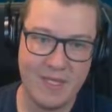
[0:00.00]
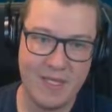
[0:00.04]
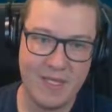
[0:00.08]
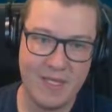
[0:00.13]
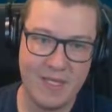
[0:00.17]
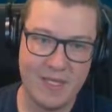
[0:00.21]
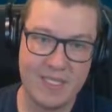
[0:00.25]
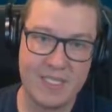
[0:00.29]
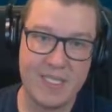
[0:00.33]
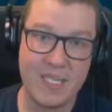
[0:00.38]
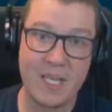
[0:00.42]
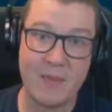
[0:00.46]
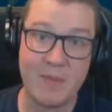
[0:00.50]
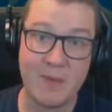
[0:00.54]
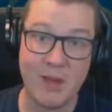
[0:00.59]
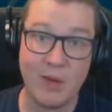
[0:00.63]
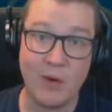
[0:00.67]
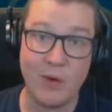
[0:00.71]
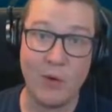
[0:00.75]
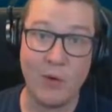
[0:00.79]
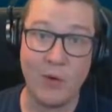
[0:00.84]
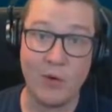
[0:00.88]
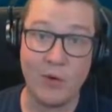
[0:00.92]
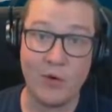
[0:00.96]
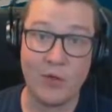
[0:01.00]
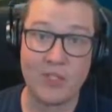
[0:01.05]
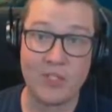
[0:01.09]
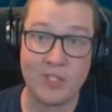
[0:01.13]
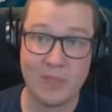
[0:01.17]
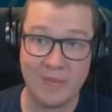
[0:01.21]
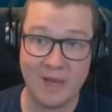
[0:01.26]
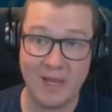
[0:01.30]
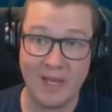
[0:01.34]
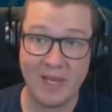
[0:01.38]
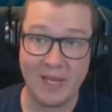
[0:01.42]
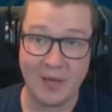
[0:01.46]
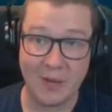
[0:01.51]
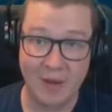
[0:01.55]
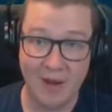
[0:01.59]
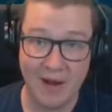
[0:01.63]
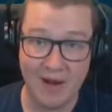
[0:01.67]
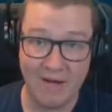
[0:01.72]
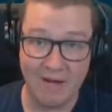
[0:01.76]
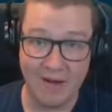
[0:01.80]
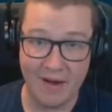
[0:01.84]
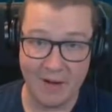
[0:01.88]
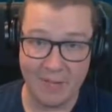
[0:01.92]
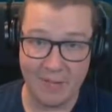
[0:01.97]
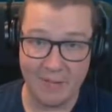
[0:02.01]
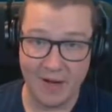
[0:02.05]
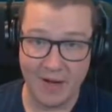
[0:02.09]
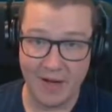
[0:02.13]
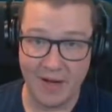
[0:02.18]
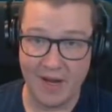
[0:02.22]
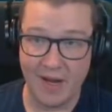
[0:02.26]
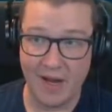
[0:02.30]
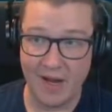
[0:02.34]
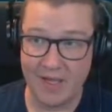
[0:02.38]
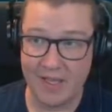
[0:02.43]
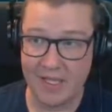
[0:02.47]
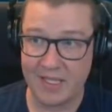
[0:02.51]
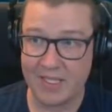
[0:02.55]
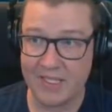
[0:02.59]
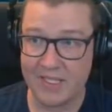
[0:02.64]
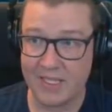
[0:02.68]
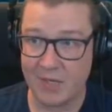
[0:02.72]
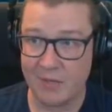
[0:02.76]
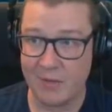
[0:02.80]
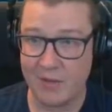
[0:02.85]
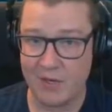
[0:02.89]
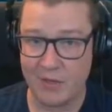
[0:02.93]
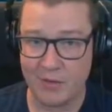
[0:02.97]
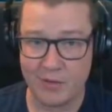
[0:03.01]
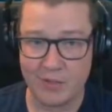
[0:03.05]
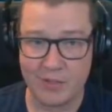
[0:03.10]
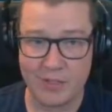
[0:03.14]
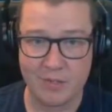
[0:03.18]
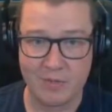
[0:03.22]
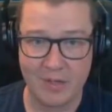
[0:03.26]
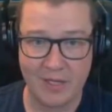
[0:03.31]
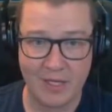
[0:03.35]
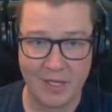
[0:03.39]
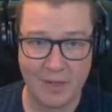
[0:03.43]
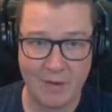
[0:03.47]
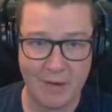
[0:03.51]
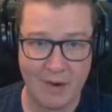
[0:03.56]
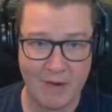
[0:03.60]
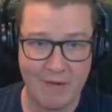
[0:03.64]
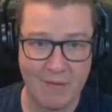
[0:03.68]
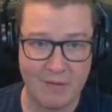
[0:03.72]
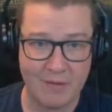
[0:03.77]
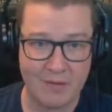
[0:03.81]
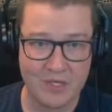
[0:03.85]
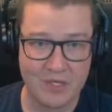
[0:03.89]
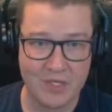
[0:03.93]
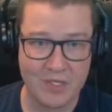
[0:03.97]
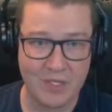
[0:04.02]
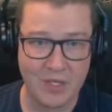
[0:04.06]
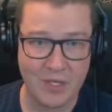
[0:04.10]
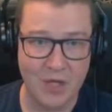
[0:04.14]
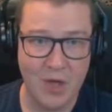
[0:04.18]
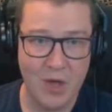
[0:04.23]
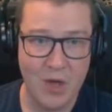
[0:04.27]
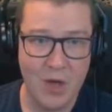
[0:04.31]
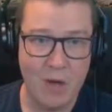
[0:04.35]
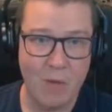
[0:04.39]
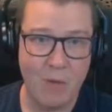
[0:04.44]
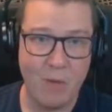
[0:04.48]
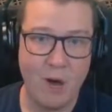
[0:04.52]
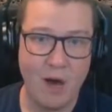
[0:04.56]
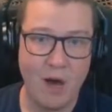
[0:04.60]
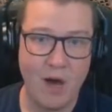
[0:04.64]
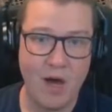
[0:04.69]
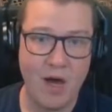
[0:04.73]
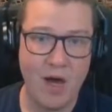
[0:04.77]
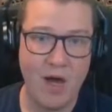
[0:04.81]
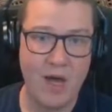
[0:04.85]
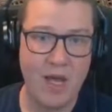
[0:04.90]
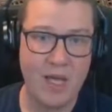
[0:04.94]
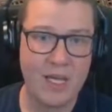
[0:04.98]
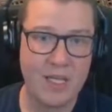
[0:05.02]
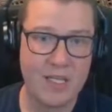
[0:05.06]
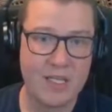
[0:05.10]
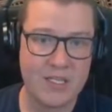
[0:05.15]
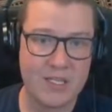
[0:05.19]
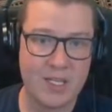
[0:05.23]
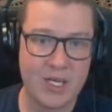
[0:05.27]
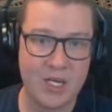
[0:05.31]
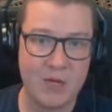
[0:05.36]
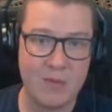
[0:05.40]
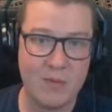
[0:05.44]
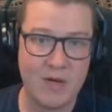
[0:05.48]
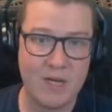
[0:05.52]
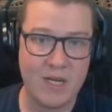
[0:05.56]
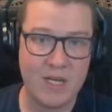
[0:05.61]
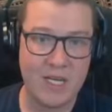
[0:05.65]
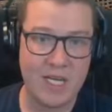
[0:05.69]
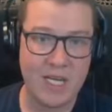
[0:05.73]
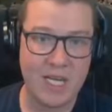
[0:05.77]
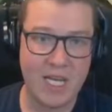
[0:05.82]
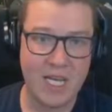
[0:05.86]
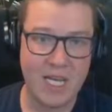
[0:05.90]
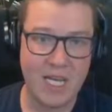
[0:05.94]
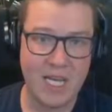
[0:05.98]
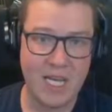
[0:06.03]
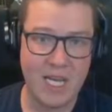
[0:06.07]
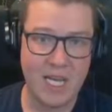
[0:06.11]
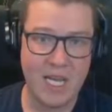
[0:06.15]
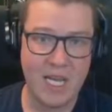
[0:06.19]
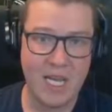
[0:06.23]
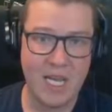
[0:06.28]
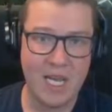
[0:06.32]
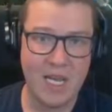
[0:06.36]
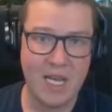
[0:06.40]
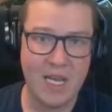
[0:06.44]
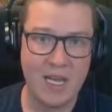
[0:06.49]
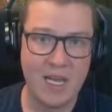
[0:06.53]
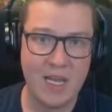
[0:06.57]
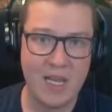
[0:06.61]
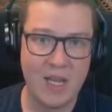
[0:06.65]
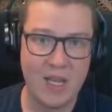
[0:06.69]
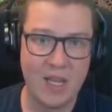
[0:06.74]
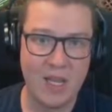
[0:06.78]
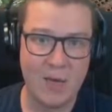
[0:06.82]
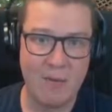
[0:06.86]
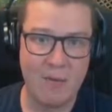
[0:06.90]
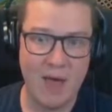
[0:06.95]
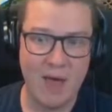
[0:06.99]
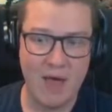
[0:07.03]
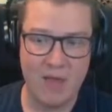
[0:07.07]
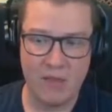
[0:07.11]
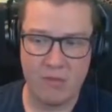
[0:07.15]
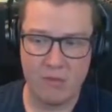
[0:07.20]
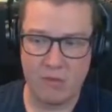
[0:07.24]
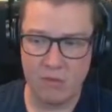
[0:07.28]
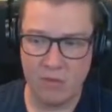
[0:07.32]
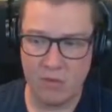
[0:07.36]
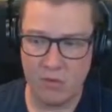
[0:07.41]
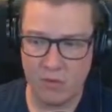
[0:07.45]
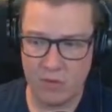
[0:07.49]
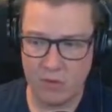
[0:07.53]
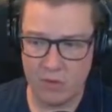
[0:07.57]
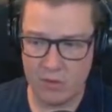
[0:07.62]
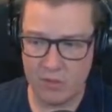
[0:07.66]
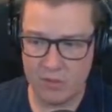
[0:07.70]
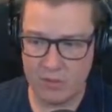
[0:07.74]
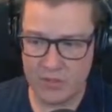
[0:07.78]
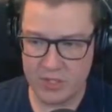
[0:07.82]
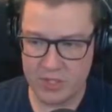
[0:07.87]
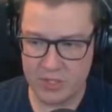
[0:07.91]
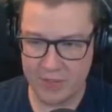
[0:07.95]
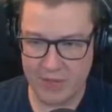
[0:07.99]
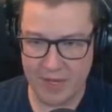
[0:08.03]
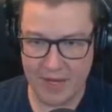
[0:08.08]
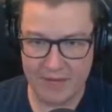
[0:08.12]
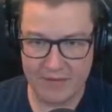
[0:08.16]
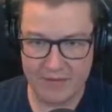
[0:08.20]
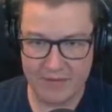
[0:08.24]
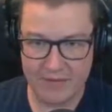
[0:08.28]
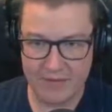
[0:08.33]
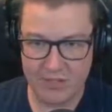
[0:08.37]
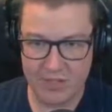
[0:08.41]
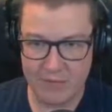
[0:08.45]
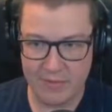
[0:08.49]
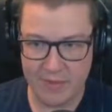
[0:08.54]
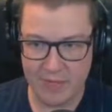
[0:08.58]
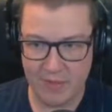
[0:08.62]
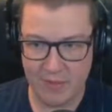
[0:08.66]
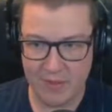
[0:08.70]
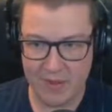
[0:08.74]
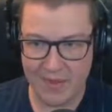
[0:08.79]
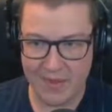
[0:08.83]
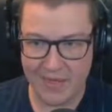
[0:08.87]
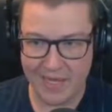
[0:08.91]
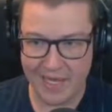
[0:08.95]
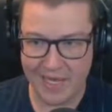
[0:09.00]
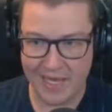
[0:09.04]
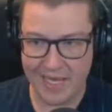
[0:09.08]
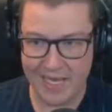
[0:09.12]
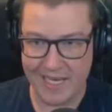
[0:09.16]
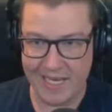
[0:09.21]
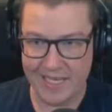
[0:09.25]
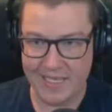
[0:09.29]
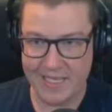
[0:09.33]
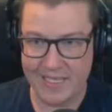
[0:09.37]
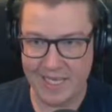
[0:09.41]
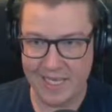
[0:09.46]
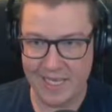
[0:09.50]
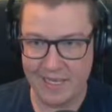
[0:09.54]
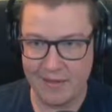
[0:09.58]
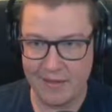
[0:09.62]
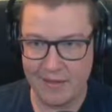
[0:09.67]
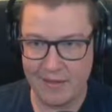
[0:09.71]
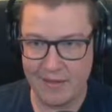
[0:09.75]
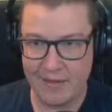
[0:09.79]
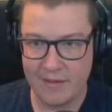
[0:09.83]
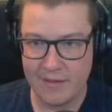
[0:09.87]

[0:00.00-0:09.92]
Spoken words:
This is going to be an awesome little aquarium. I think this is going to be an awesome little aquarium once it's done. Why is nobody cleaning the bathrooms? Do we have to have somebody with the cleaning skill?